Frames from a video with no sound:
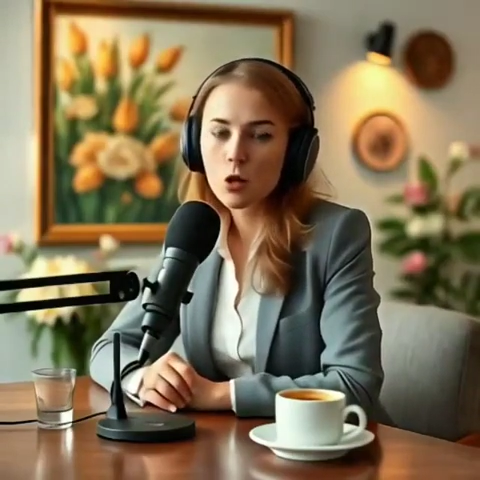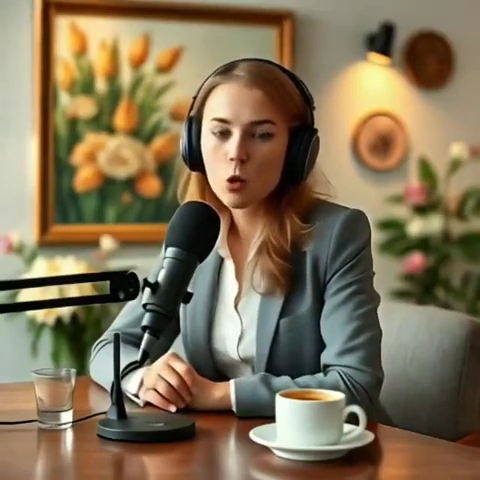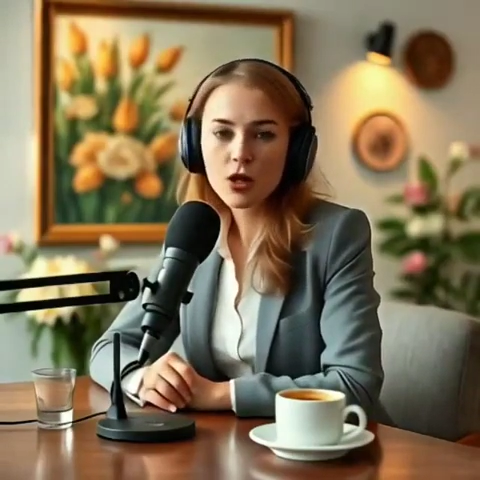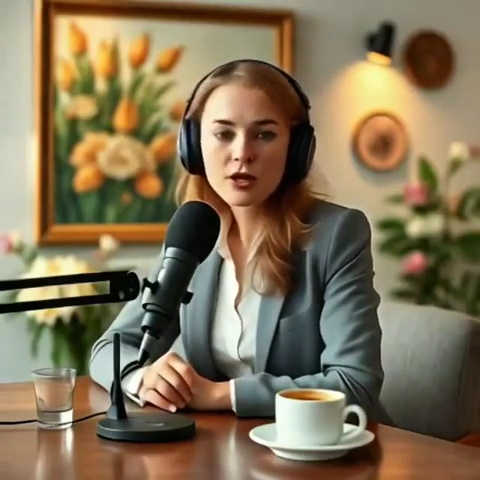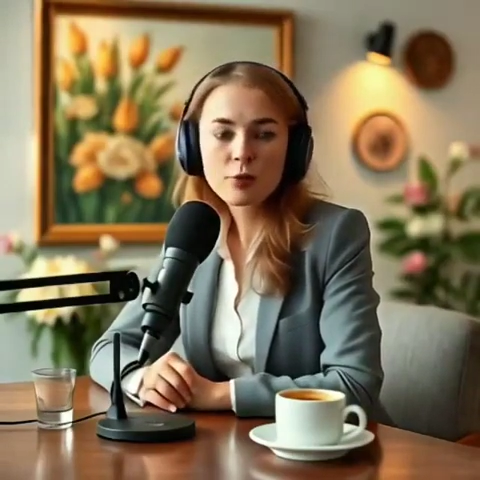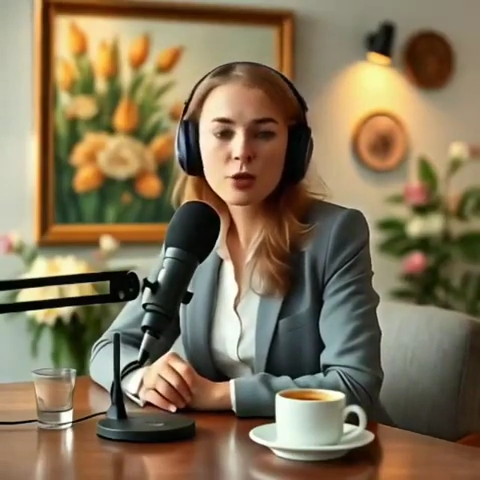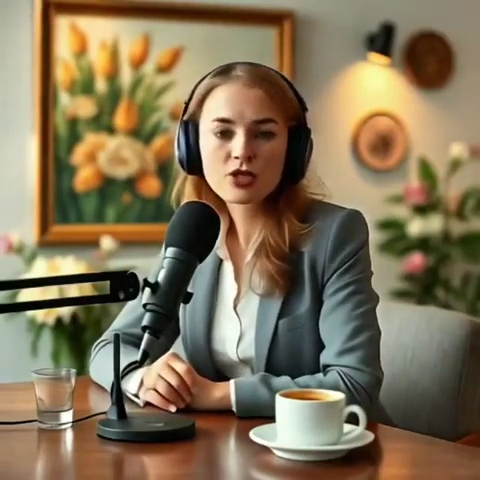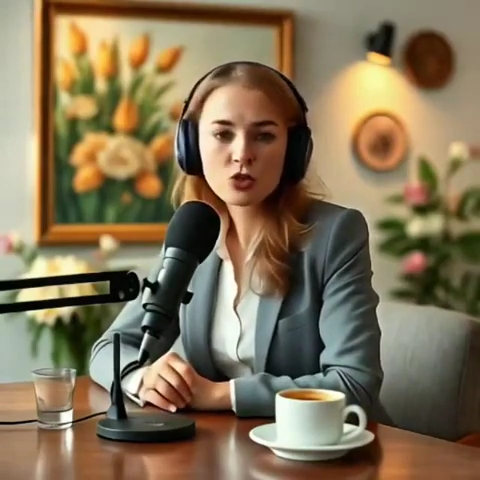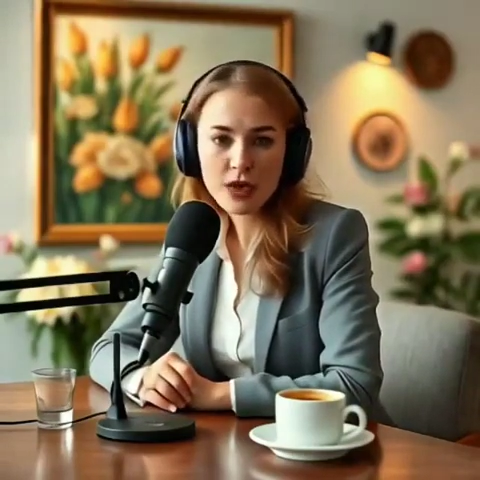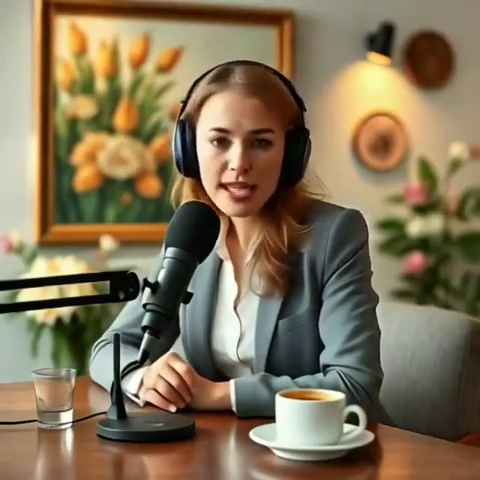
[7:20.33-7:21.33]
One of the
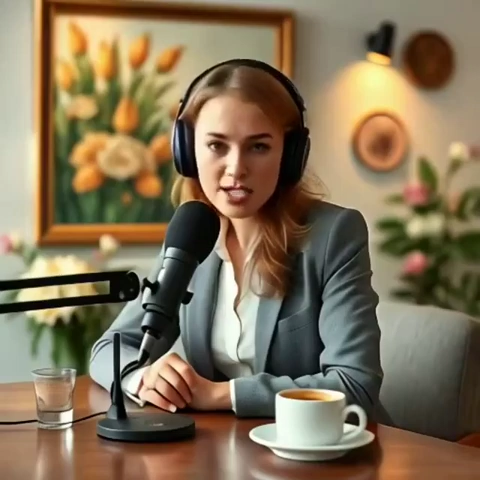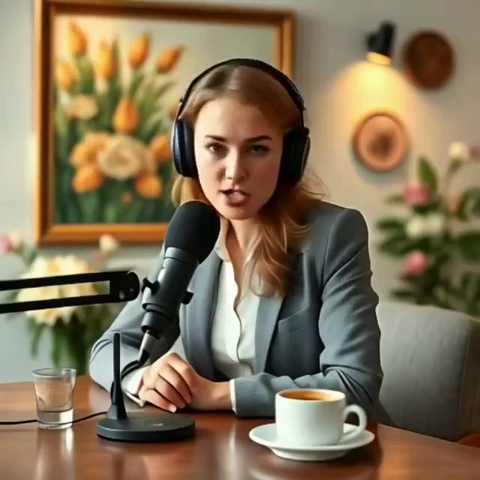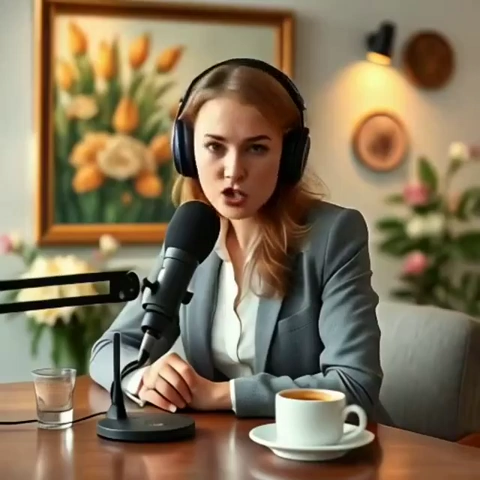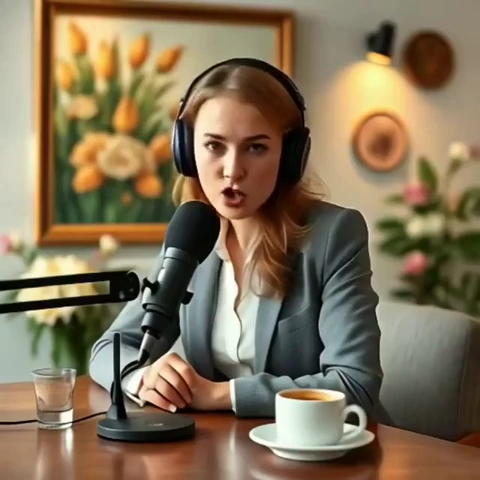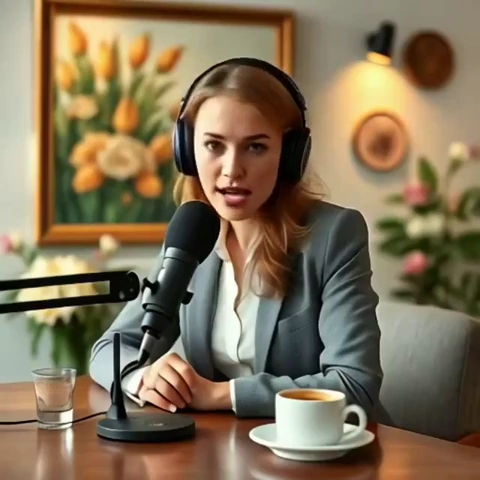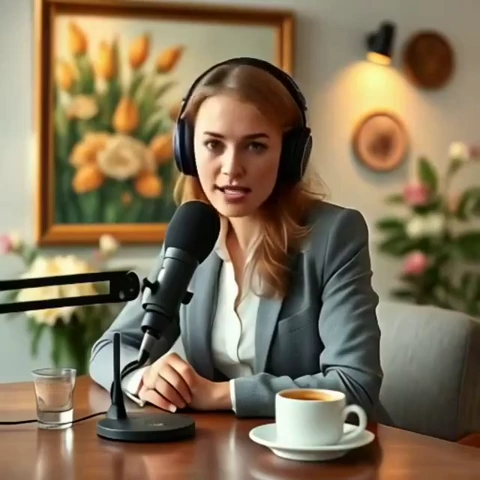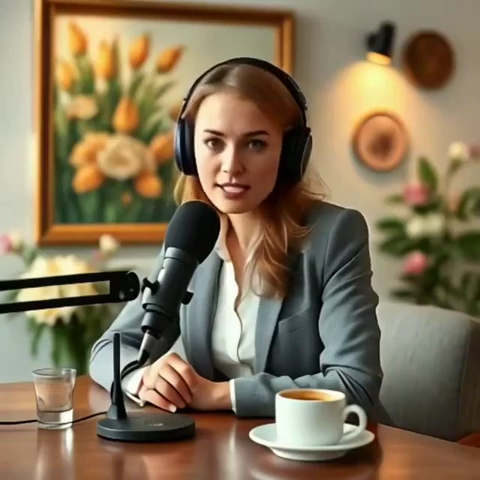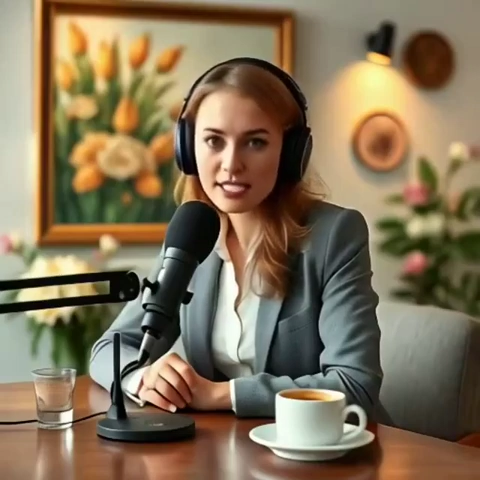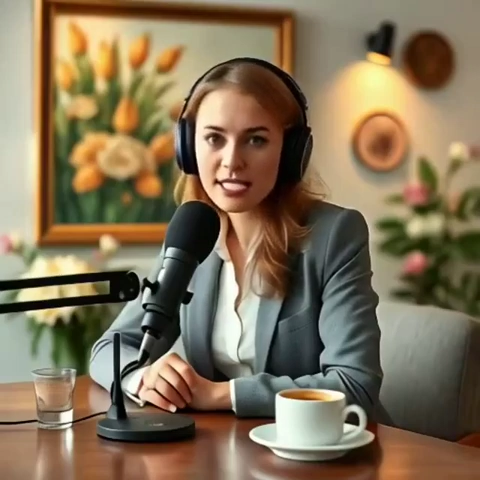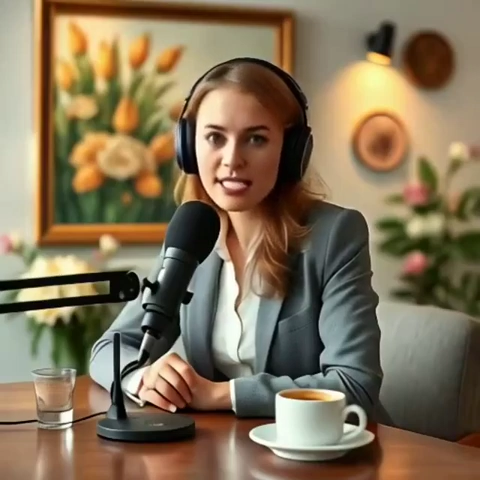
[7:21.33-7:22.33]
book's greatest
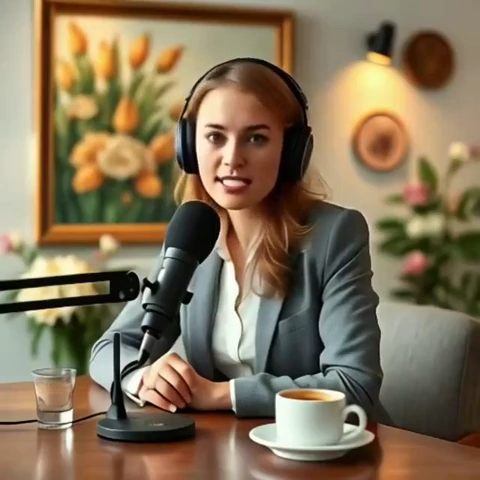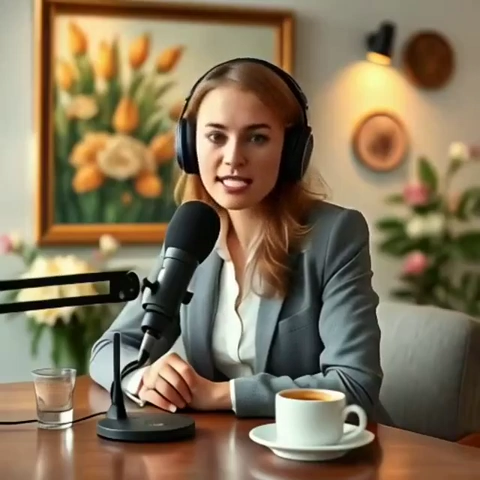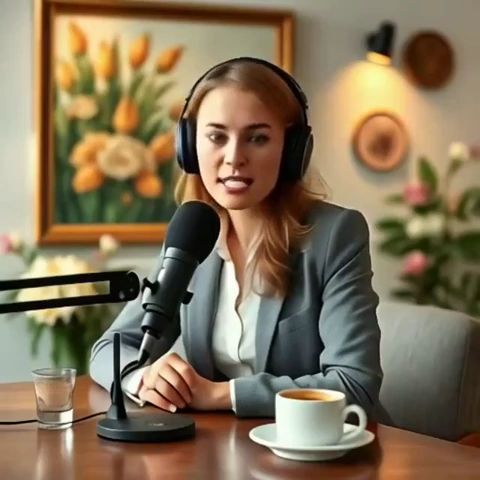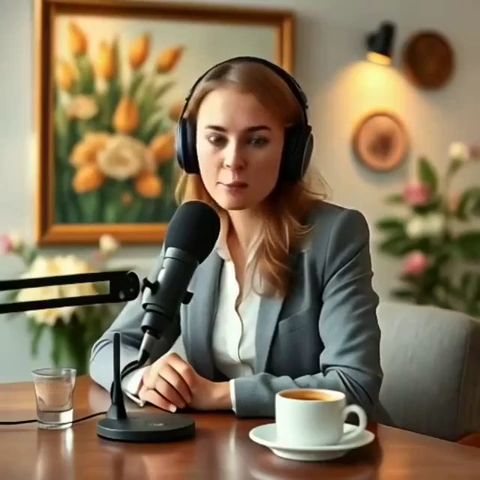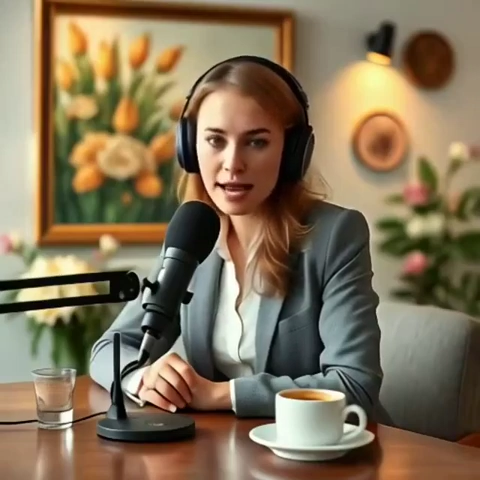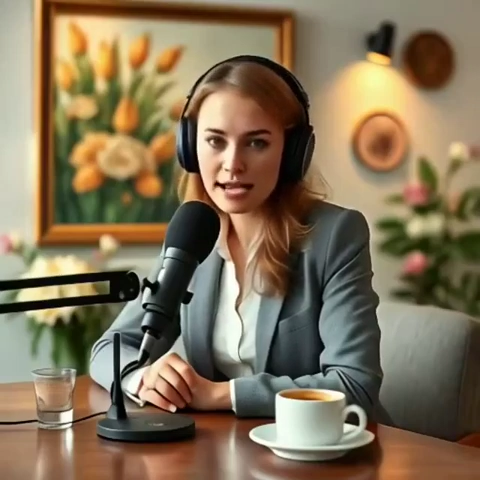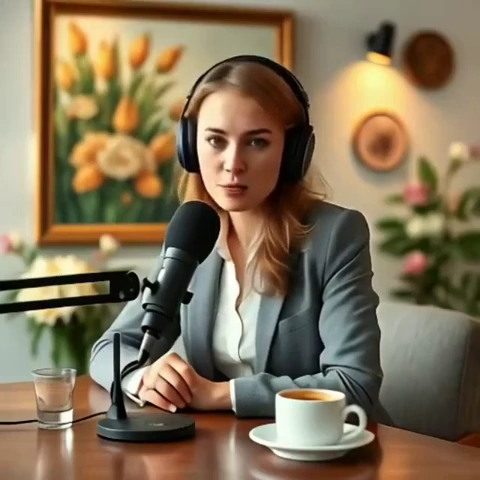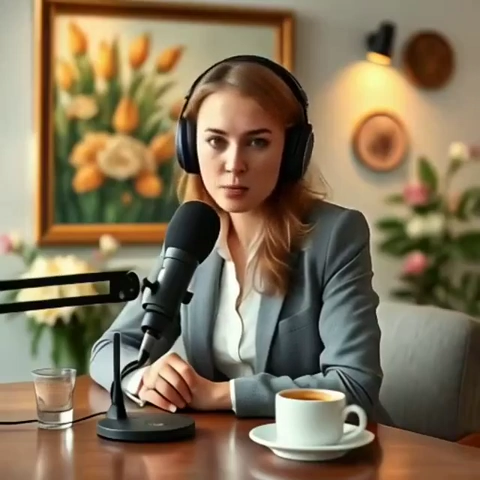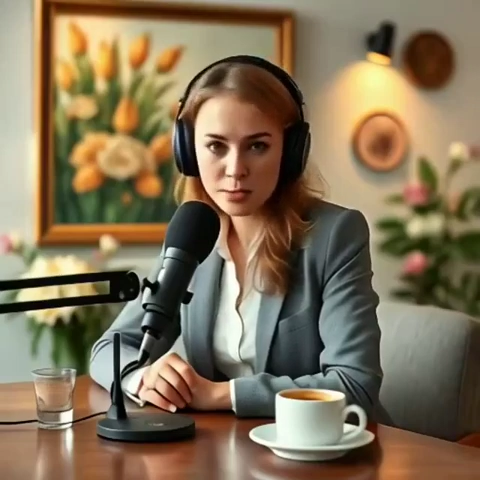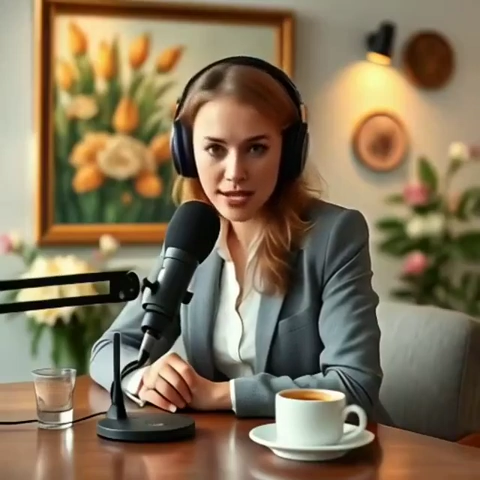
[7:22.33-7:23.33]
strengths is its
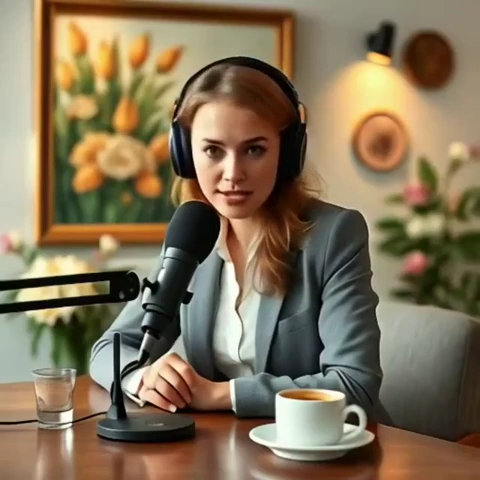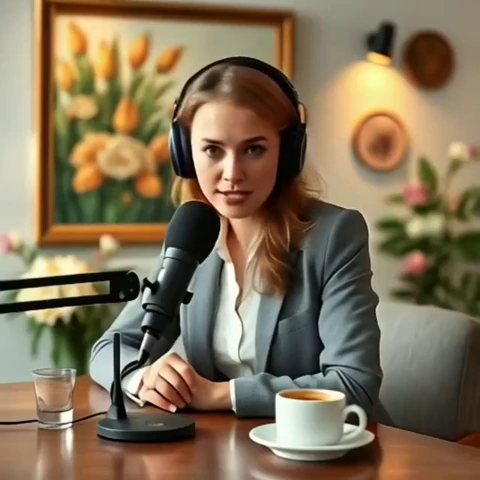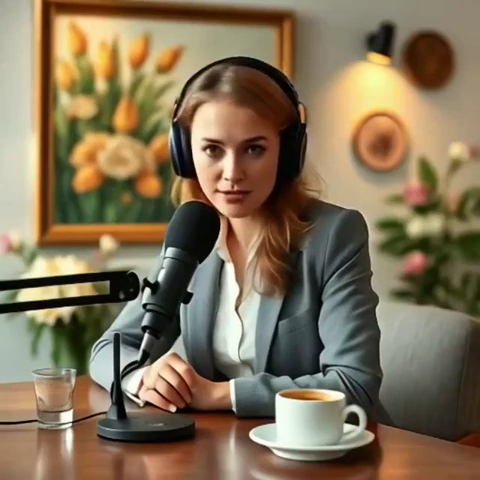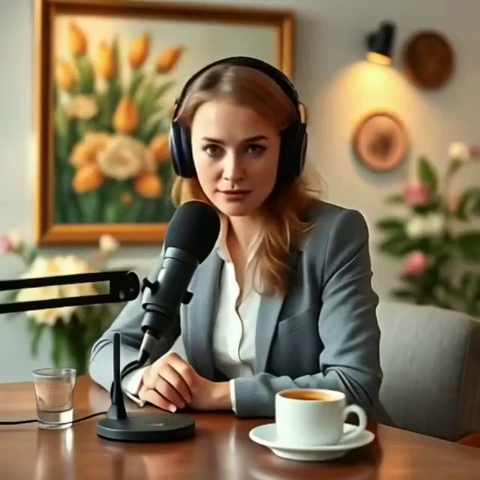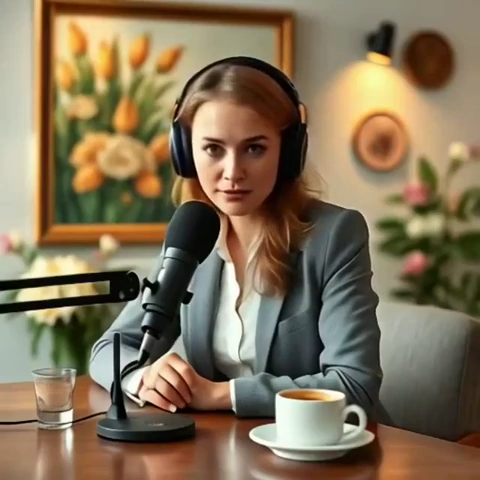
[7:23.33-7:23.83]
balanced perspective.